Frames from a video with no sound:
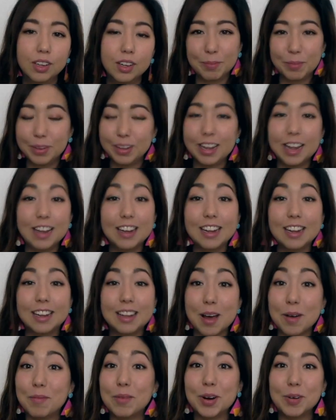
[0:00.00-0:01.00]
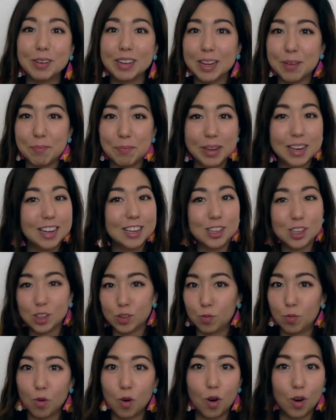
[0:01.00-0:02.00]
But then at that moment, like, Peanut
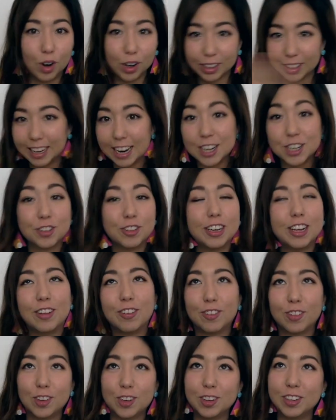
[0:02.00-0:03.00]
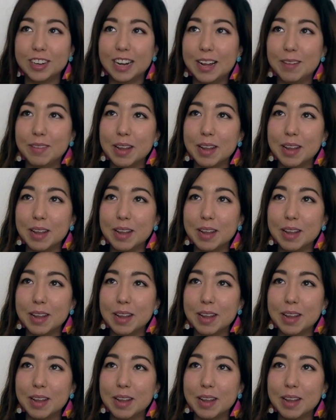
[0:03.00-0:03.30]
just walked casually through them.